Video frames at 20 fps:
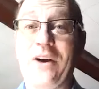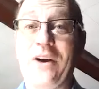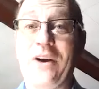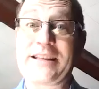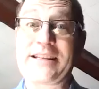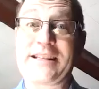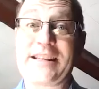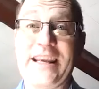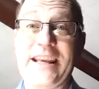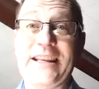
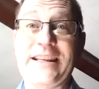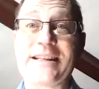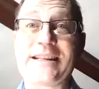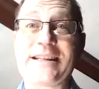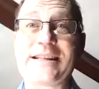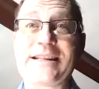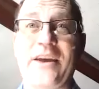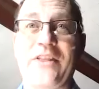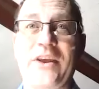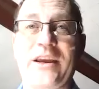
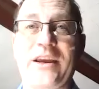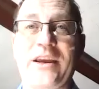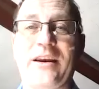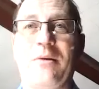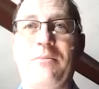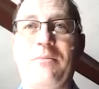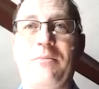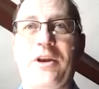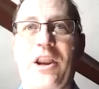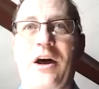vaccines, I think
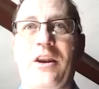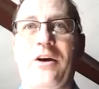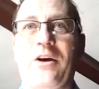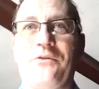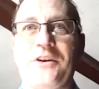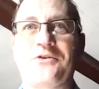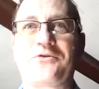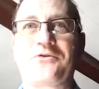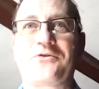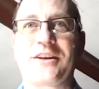there will be a lot
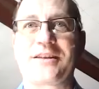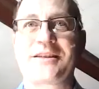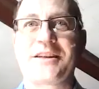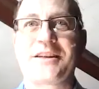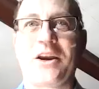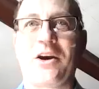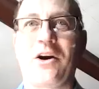of interest,